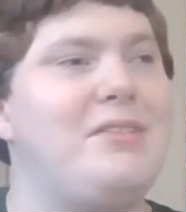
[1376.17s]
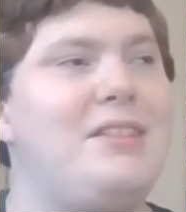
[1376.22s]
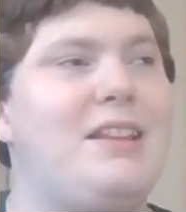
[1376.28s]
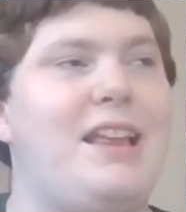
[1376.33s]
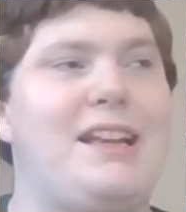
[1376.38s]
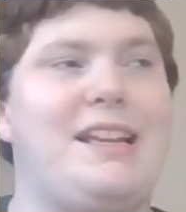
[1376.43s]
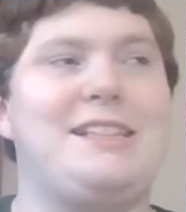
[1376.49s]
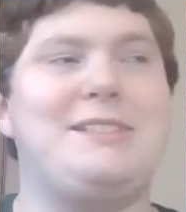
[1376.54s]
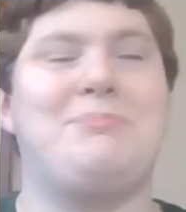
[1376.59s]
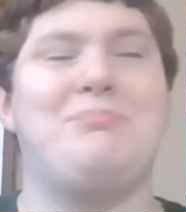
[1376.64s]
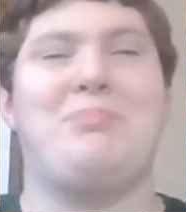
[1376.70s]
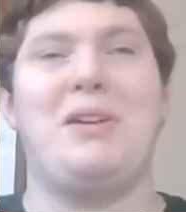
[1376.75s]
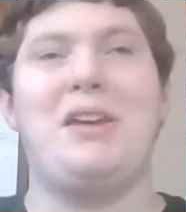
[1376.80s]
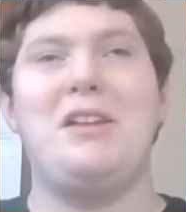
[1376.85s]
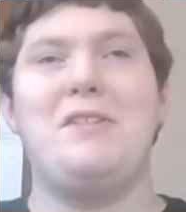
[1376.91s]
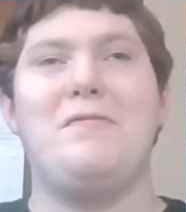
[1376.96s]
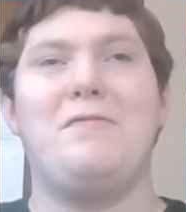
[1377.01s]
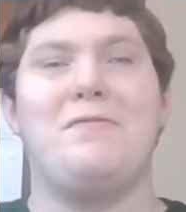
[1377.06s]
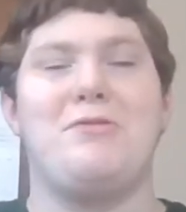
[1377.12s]
Like it's
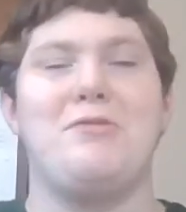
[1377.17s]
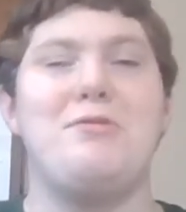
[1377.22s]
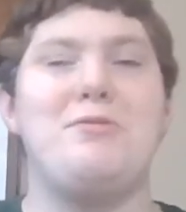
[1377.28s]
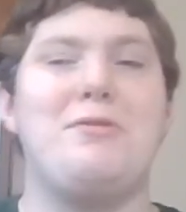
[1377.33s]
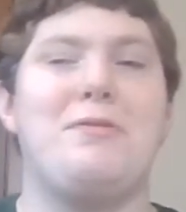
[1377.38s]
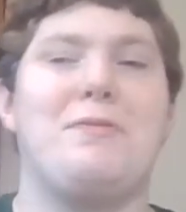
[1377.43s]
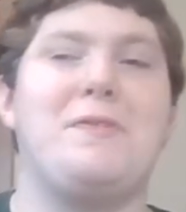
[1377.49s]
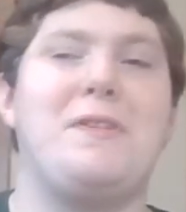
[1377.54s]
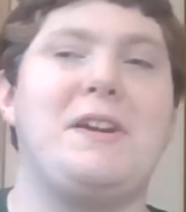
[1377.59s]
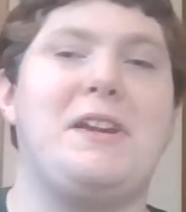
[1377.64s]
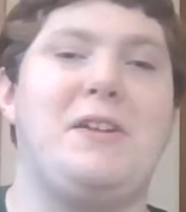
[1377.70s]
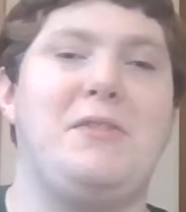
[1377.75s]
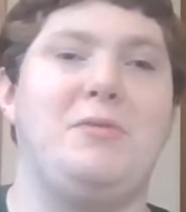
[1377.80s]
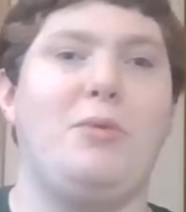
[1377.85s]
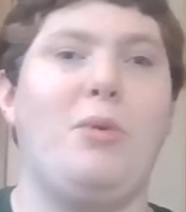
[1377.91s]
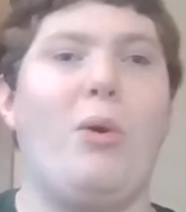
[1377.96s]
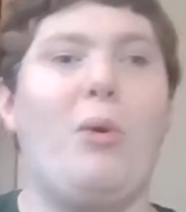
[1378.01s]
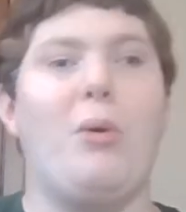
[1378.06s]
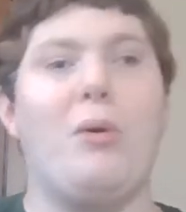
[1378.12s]
been through the
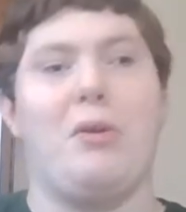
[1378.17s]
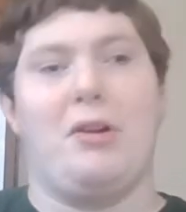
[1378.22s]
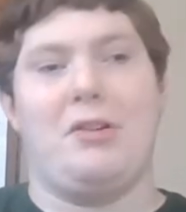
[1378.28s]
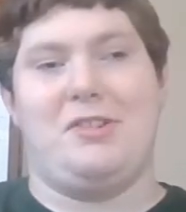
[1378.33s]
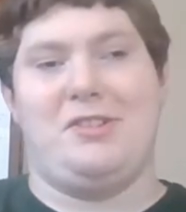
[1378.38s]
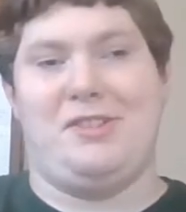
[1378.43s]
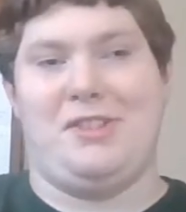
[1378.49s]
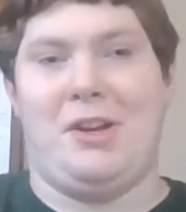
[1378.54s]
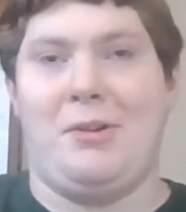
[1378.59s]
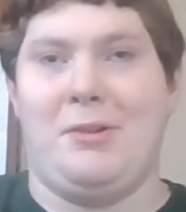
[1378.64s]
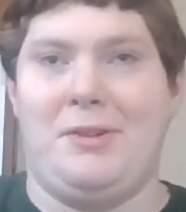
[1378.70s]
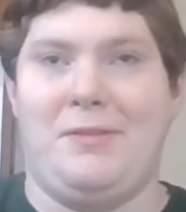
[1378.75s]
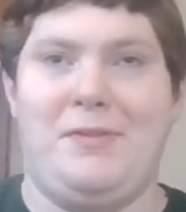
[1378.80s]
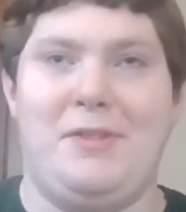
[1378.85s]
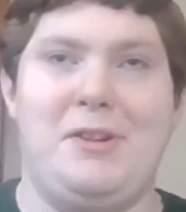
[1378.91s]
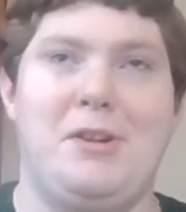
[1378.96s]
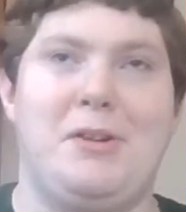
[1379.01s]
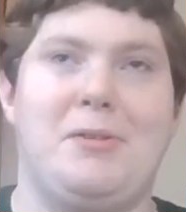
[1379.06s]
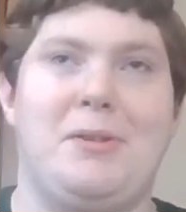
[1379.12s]
freaking war zone, if
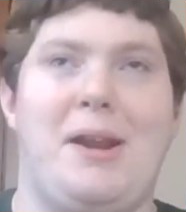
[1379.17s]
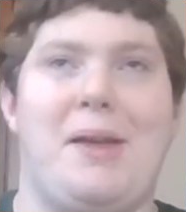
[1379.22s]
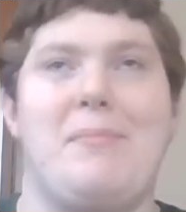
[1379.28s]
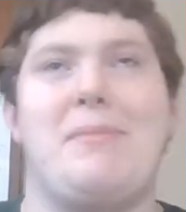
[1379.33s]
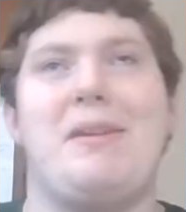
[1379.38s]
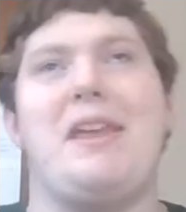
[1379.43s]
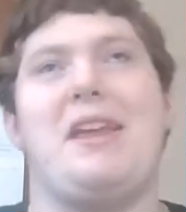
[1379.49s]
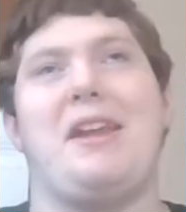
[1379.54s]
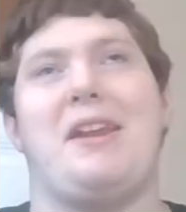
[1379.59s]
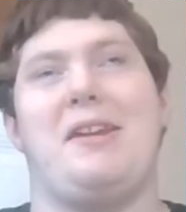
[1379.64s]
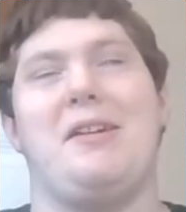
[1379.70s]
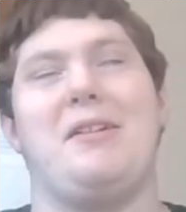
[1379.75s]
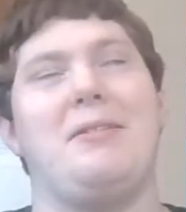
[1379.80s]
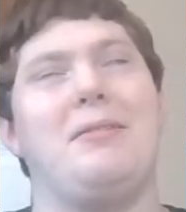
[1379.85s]
you know what I mean.